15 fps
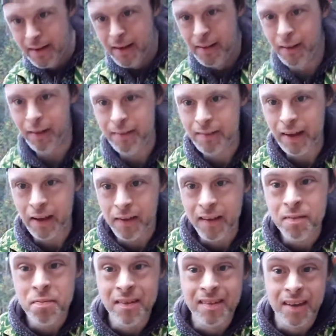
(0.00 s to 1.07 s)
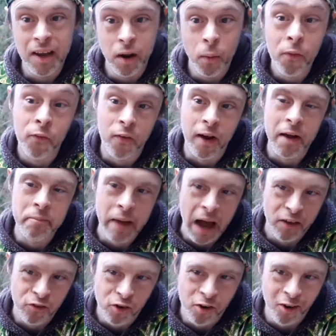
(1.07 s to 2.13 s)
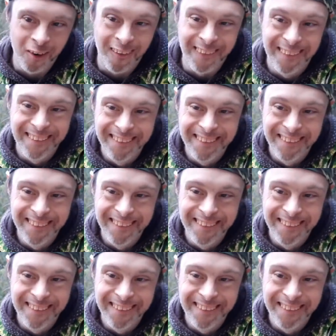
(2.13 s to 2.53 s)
Looks like this mosquito is very magical.